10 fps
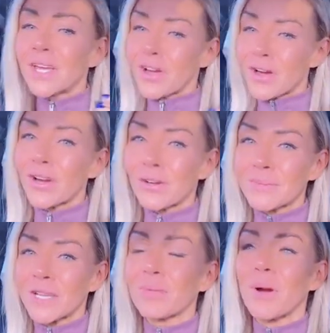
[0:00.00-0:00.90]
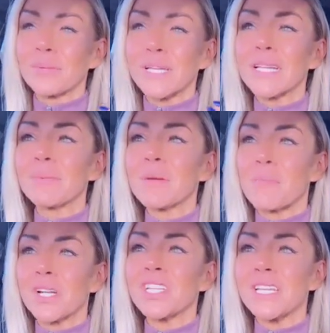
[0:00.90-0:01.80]
carbs are probably going to be a
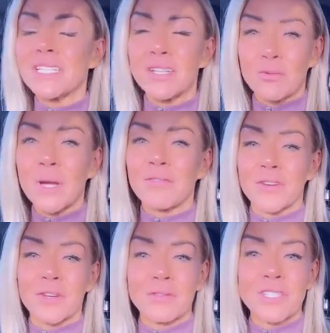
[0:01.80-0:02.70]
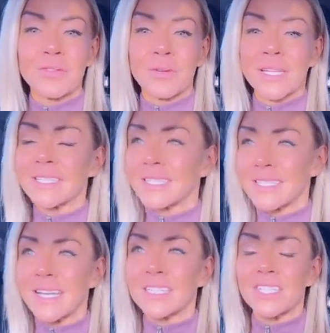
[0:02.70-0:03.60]
much easier way for you to get
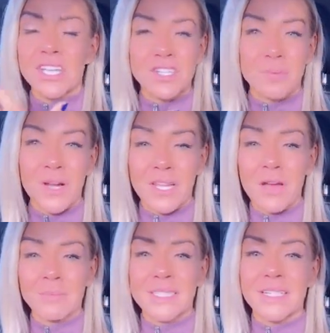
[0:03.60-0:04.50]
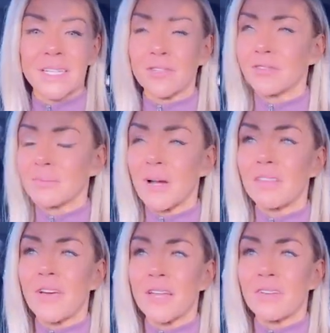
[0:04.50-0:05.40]
success and change your body composition and lose
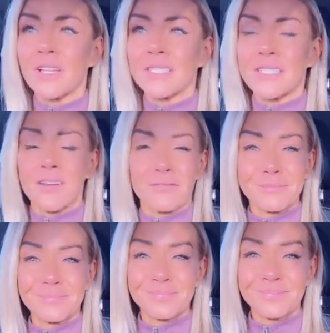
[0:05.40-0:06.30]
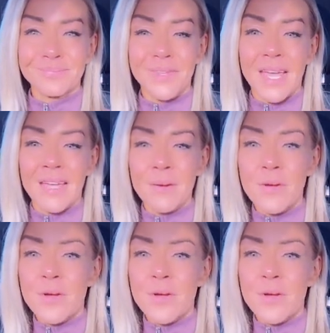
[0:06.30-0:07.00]
body fat and all that stuff. Okay?